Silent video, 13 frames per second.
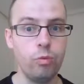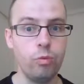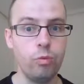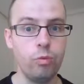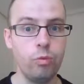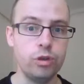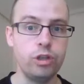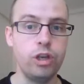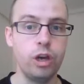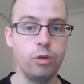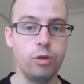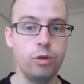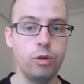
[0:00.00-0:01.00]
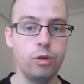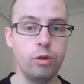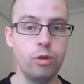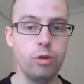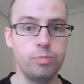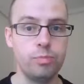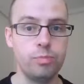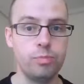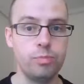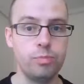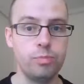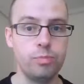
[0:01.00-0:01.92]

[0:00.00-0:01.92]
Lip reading: you would go to the hospital